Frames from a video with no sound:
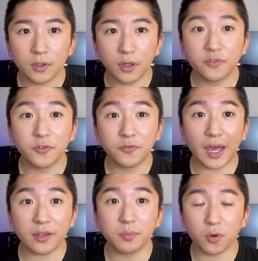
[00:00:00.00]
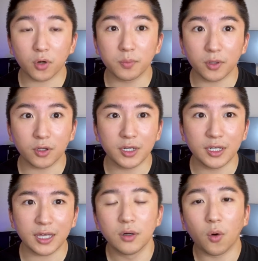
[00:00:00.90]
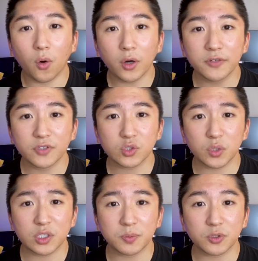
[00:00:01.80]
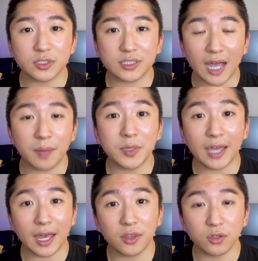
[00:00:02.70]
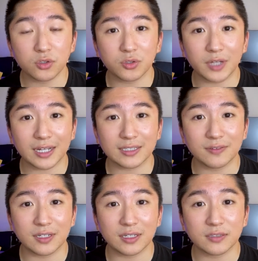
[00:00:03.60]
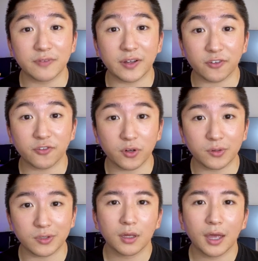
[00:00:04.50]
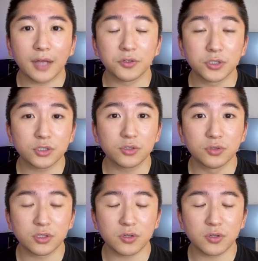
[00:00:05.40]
If you value portability, or if you switch between typing and those 2 activities very frequently, and you're just using your